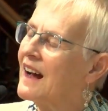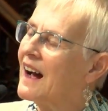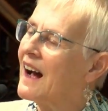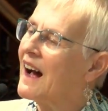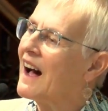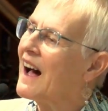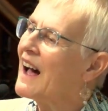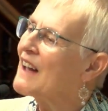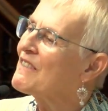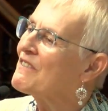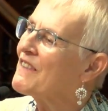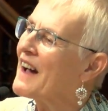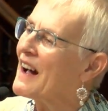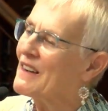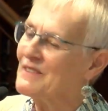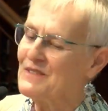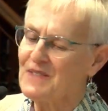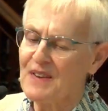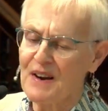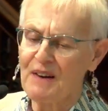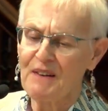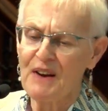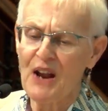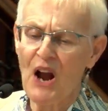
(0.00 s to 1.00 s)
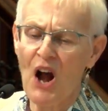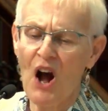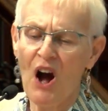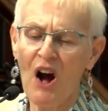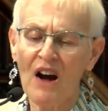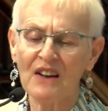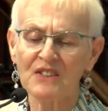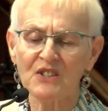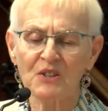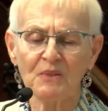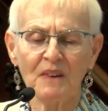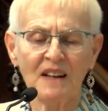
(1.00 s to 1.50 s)
I found very
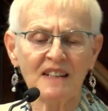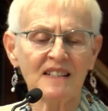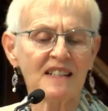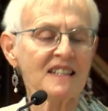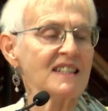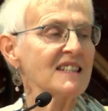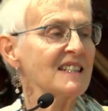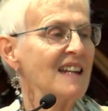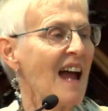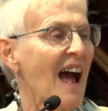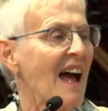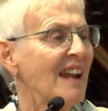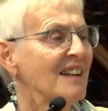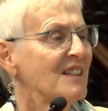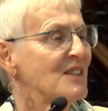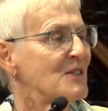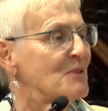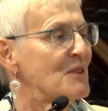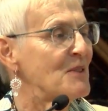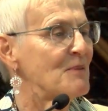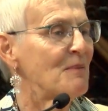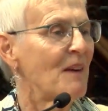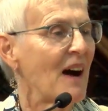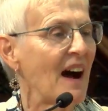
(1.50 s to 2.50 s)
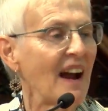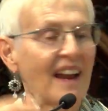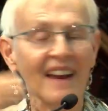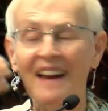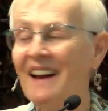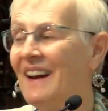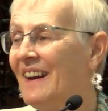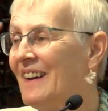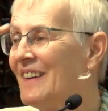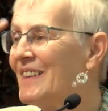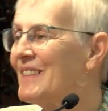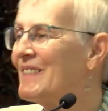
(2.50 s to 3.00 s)
hard to understand with my
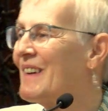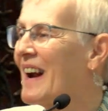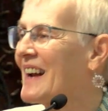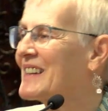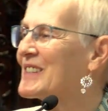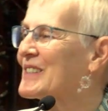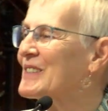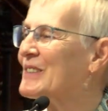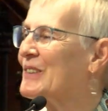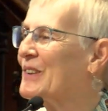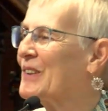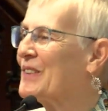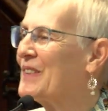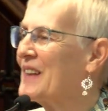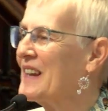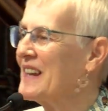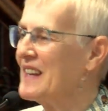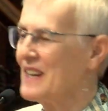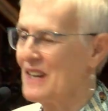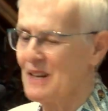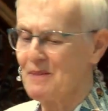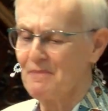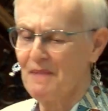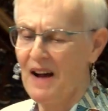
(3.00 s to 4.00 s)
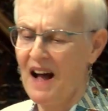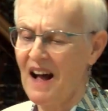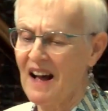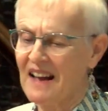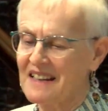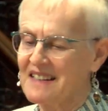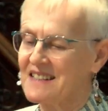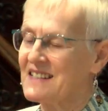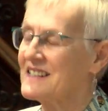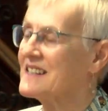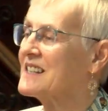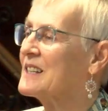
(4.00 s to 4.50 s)
rational thinking
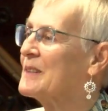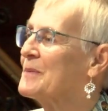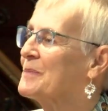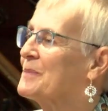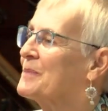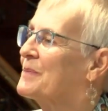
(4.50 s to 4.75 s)
mind.